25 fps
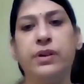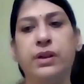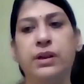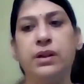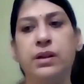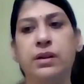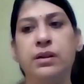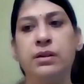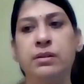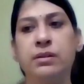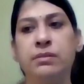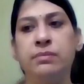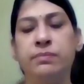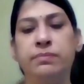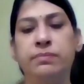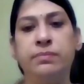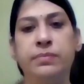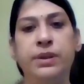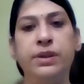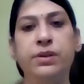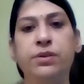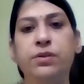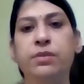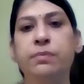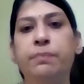
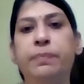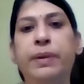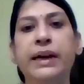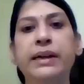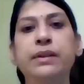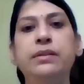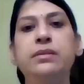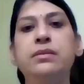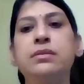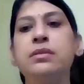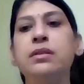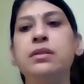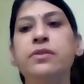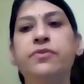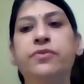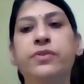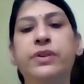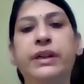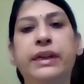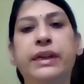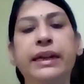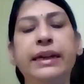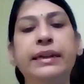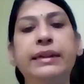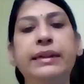bytes of
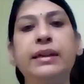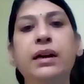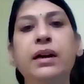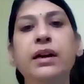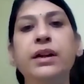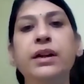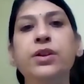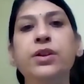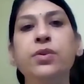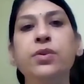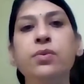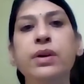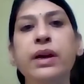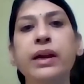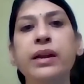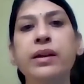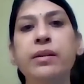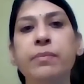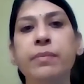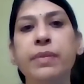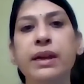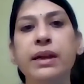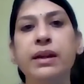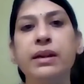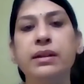data, you
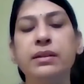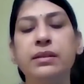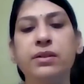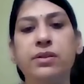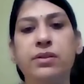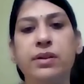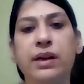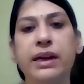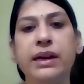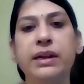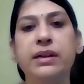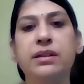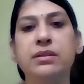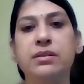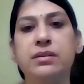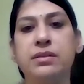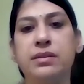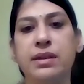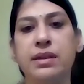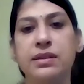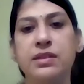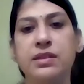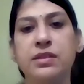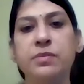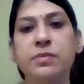can make the right
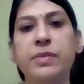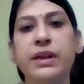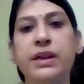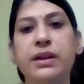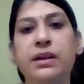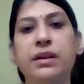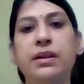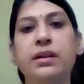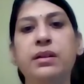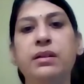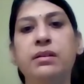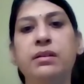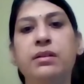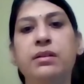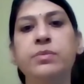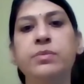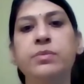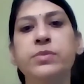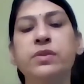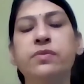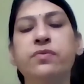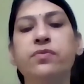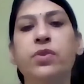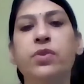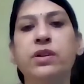assessment in terms
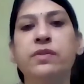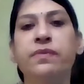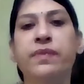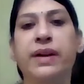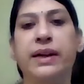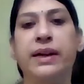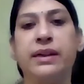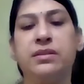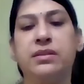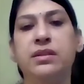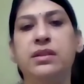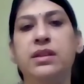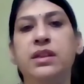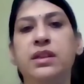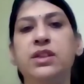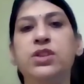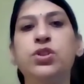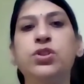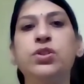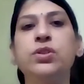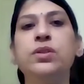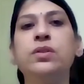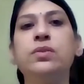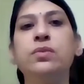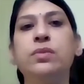of what
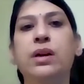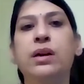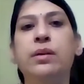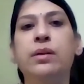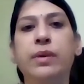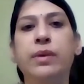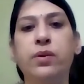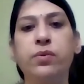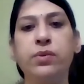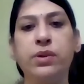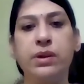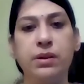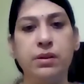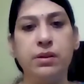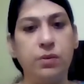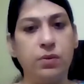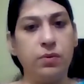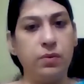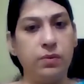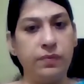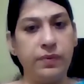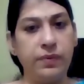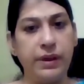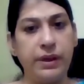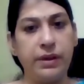vaccination to come out in
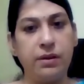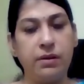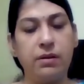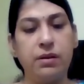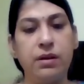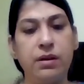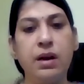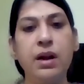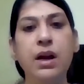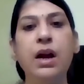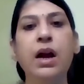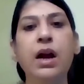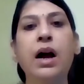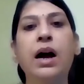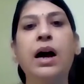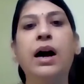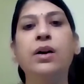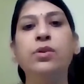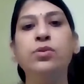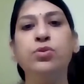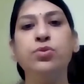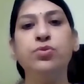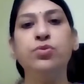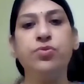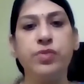COVID or
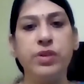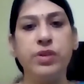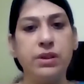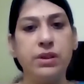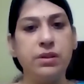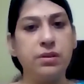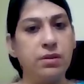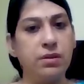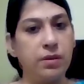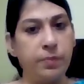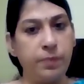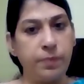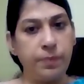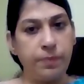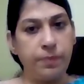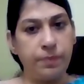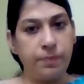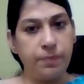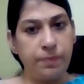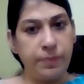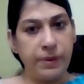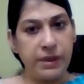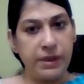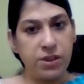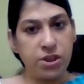how to treat your
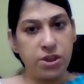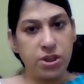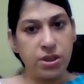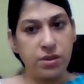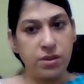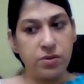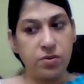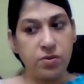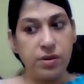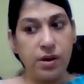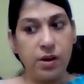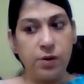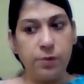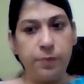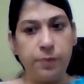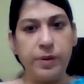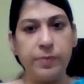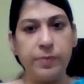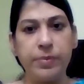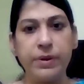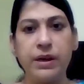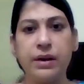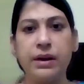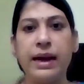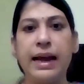patient. So now
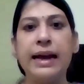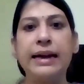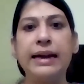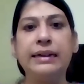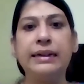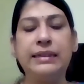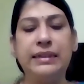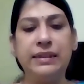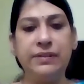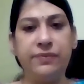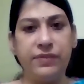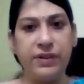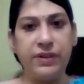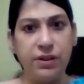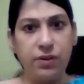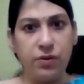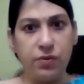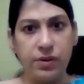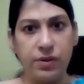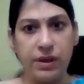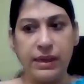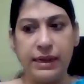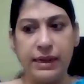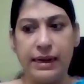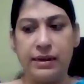people are actively
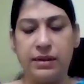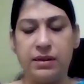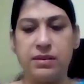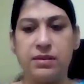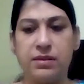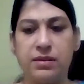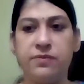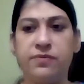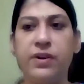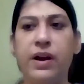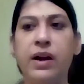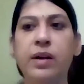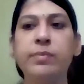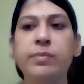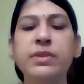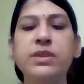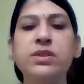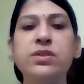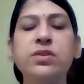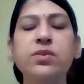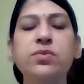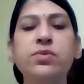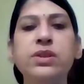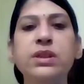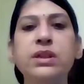looking at it.
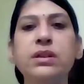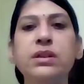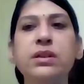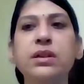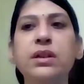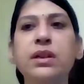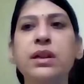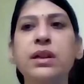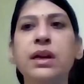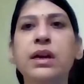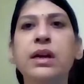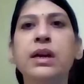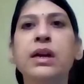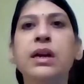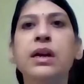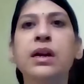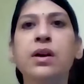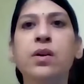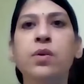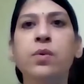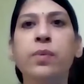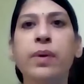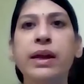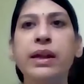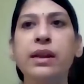Pharmaceutical,
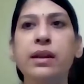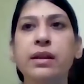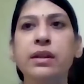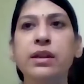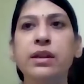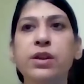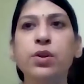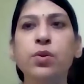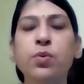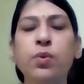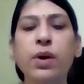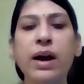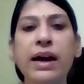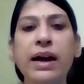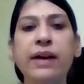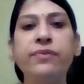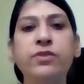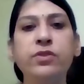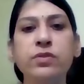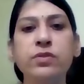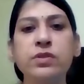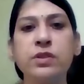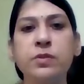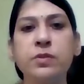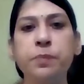when you have
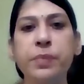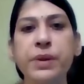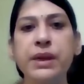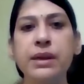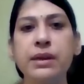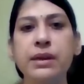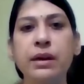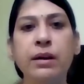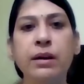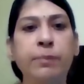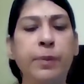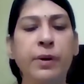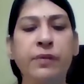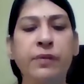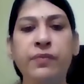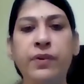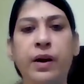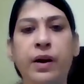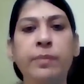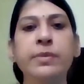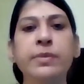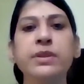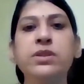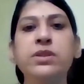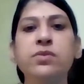to speed up a
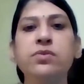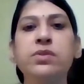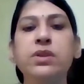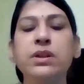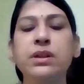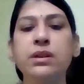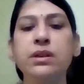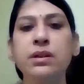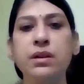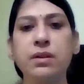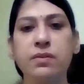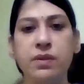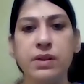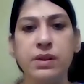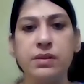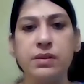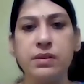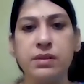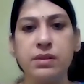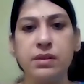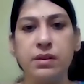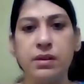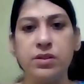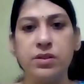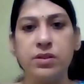pharmaceutical
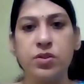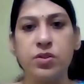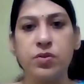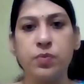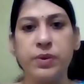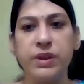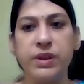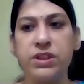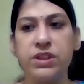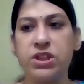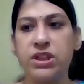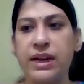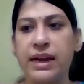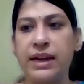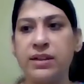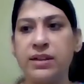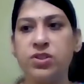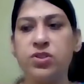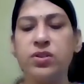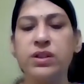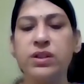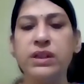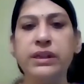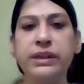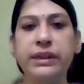research, which
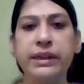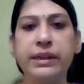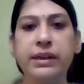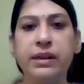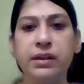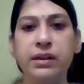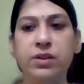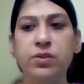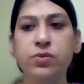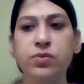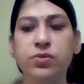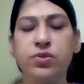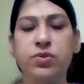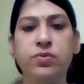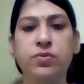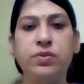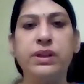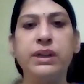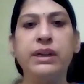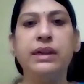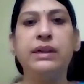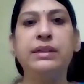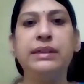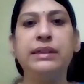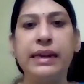actually used to
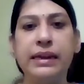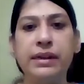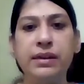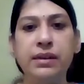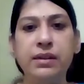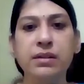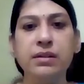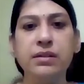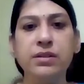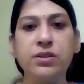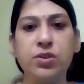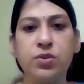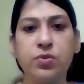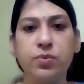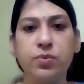take 10 years,